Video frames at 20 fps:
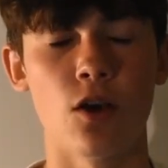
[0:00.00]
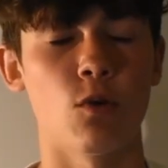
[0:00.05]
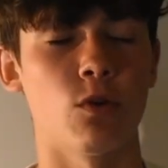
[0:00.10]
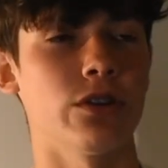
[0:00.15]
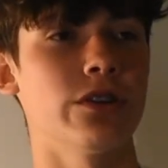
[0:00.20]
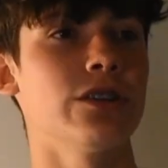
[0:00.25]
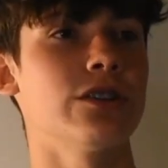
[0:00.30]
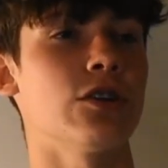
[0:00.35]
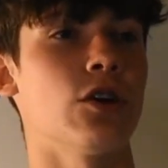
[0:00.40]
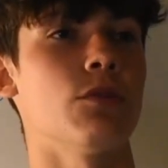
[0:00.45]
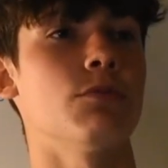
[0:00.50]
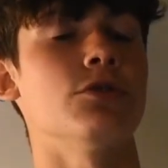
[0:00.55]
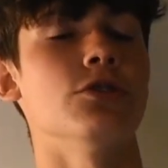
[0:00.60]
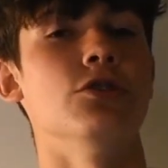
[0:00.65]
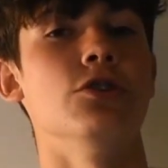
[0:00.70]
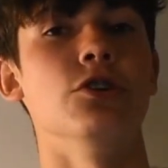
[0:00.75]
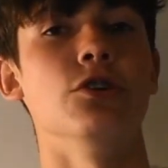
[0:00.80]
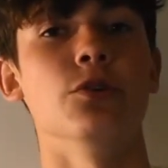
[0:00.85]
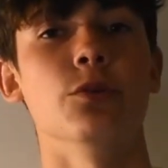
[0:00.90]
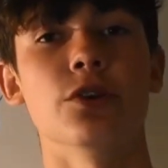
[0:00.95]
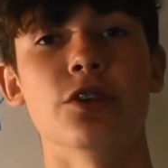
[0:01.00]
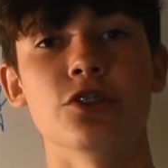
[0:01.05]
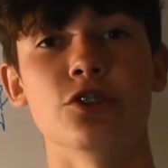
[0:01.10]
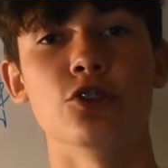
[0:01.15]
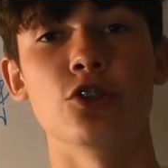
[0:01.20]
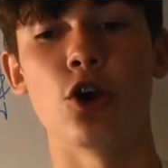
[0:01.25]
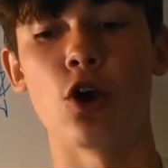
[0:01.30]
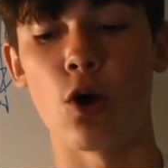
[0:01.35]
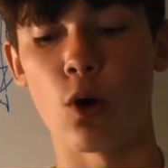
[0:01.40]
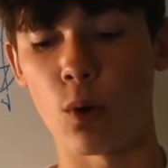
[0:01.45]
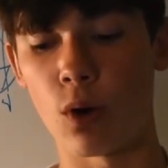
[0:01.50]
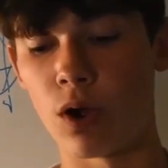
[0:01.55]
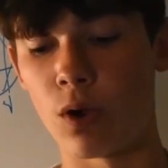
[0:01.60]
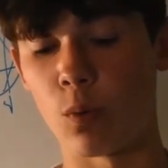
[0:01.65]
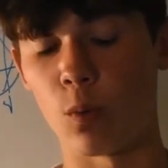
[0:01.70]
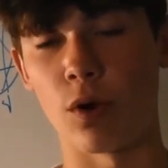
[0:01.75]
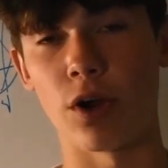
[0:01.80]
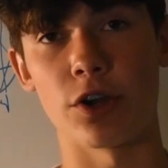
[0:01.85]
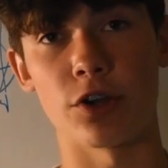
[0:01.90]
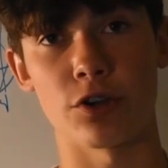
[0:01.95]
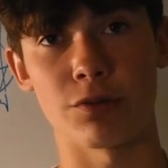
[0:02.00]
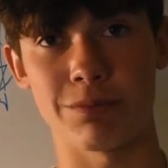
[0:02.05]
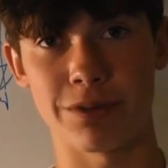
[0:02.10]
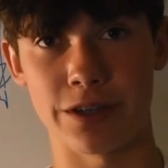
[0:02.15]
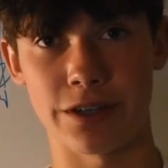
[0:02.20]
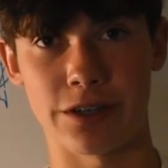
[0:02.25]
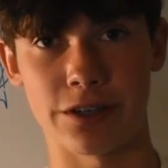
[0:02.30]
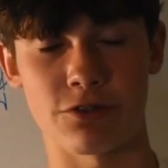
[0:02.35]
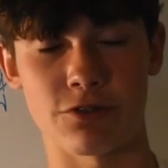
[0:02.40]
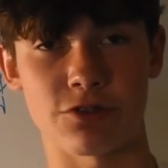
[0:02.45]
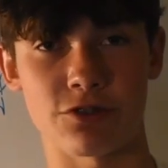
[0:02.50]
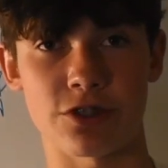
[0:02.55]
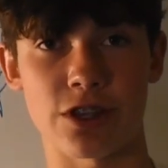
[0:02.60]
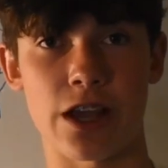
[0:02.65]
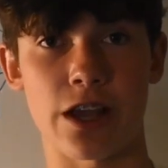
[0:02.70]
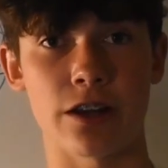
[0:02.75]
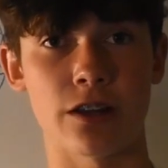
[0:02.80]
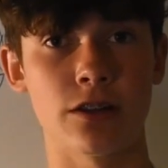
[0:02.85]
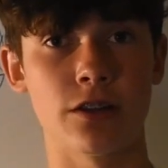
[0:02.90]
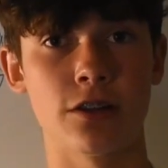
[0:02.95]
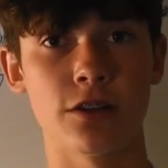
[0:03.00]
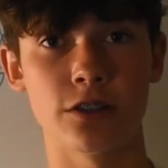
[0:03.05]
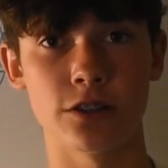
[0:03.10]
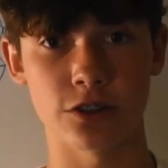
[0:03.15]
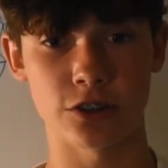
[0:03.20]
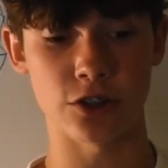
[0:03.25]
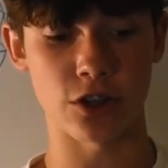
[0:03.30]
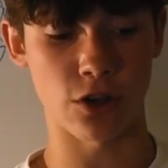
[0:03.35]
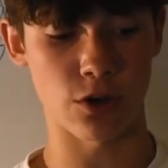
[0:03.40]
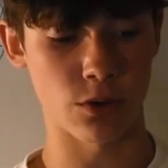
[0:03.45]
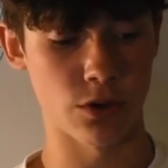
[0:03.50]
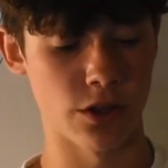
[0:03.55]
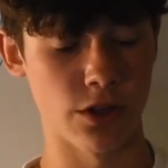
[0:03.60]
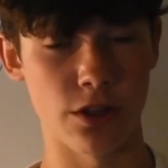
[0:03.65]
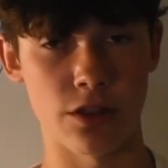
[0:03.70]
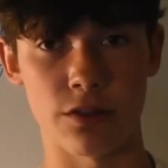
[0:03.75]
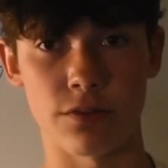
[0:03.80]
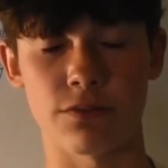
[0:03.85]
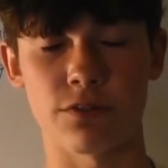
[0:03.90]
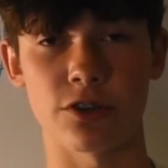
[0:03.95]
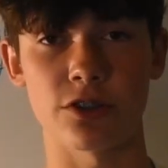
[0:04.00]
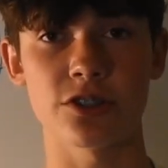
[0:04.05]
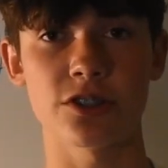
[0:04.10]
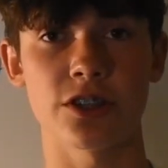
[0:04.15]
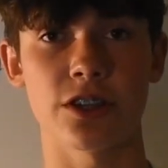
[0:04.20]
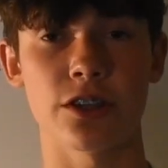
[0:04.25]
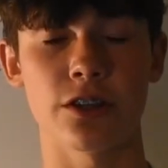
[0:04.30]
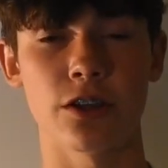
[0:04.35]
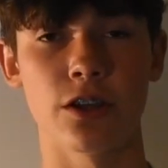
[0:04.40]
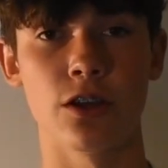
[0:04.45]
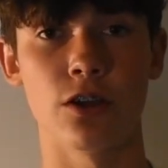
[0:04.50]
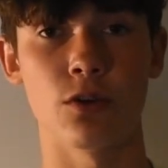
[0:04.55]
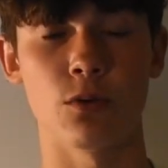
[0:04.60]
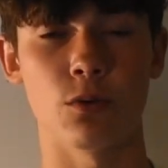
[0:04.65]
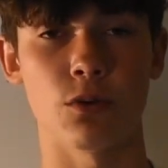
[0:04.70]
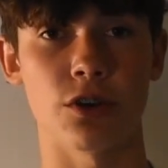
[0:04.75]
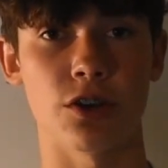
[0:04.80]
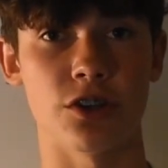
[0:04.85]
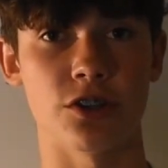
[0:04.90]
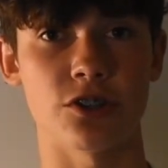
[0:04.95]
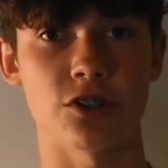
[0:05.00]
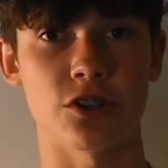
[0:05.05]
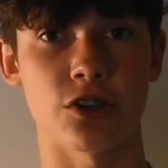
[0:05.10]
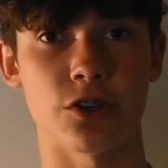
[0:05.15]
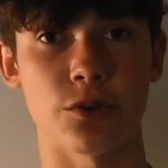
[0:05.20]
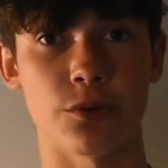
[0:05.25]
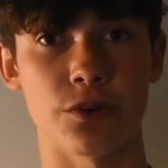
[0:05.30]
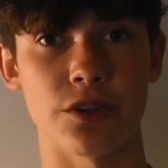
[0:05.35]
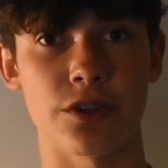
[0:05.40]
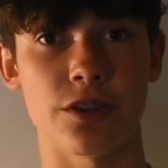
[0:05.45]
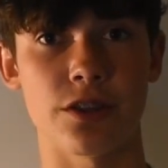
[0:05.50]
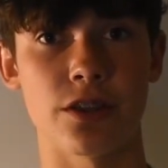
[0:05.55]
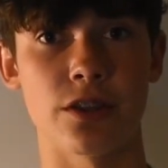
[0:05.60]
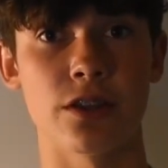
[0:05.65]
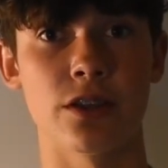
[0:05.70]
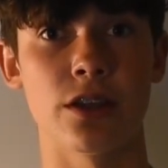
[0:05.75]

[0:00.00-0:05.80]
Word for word: What this helps you do is know where your potential's at. So, the first thing we're going to start with